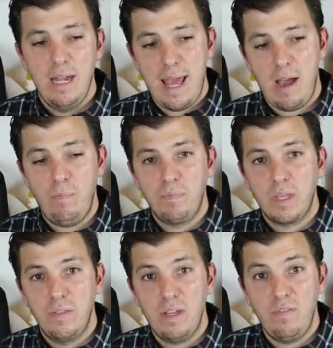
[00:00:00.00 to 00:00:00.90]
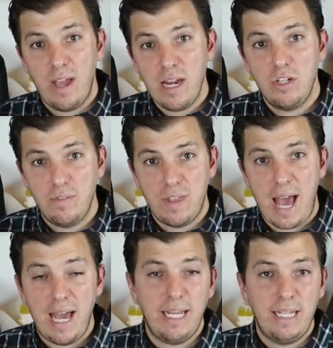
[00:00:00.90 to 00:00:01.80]
Now, the advantage of
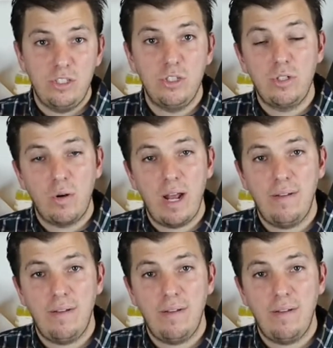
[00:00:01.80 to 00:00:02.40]
that is you don't